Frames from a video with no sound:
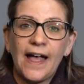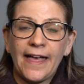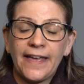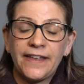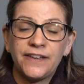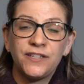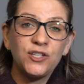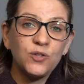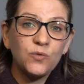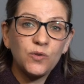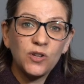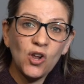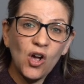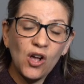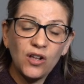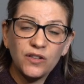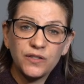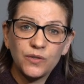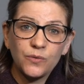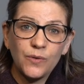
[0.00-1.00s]
and you can
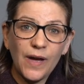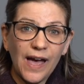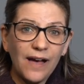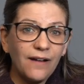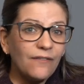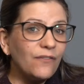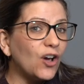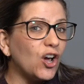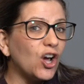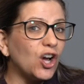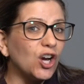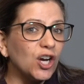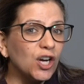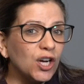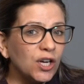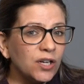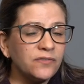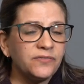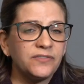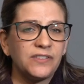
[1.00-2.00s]
also have
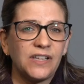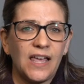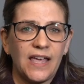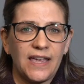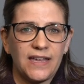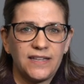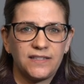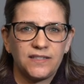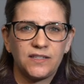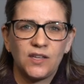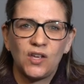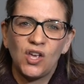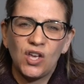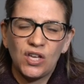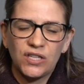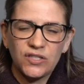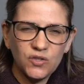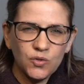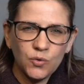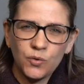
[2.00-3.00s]
curved lines.
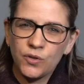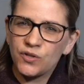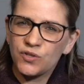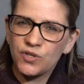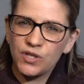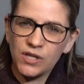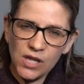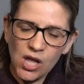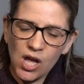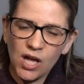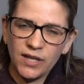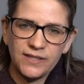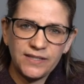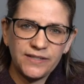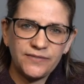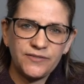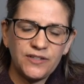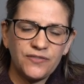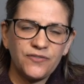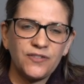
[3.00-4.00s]
So there's
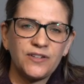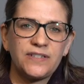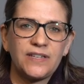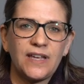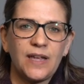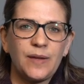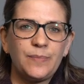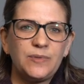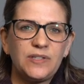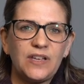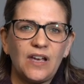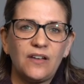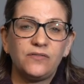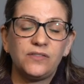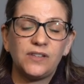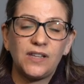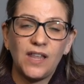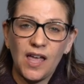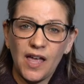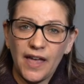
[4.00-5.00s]
lots of different types of
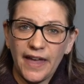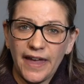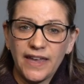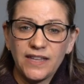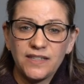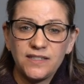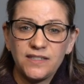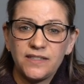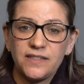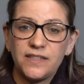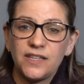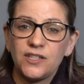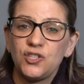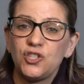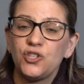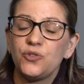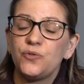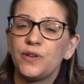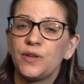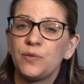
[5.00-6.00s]
lines
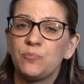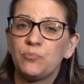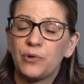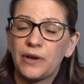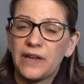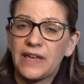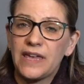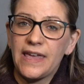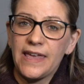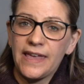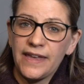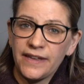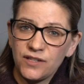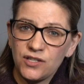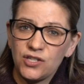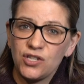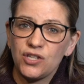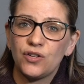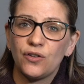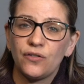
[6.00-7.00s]
that you can bring
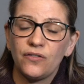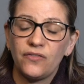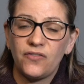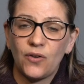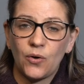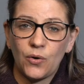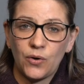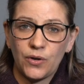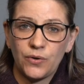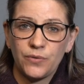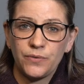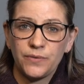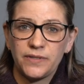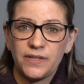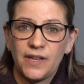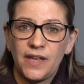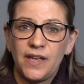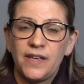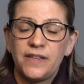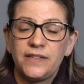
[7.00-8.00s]
into your
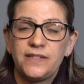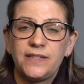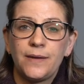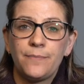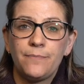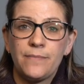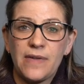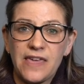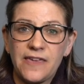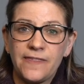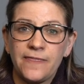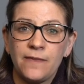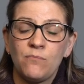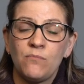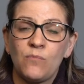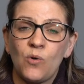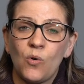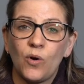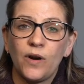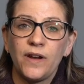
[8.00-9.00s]
photos to make
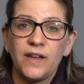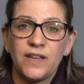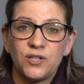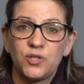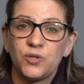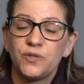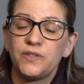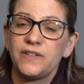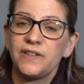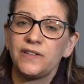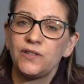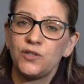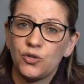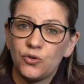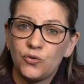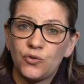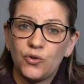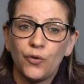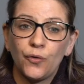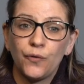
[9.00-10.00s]
them more interesting
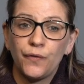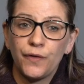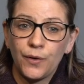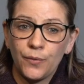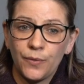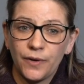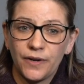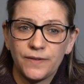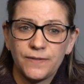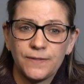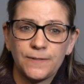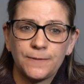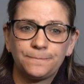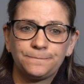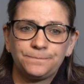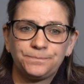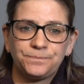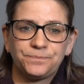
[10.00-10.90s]
to your viewers.